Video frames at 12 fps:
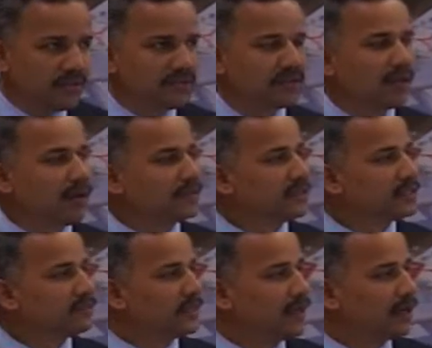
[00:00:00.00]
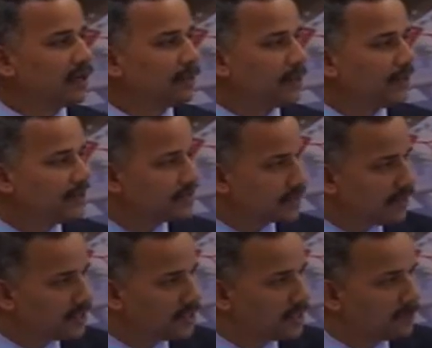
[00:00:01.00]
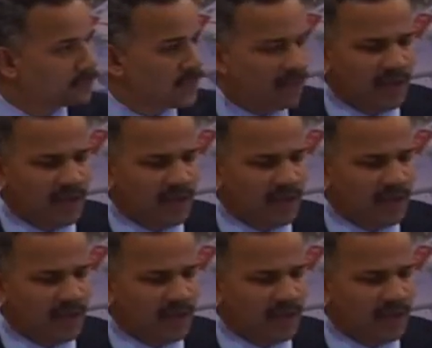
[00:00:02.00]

which is the largest media company in this country.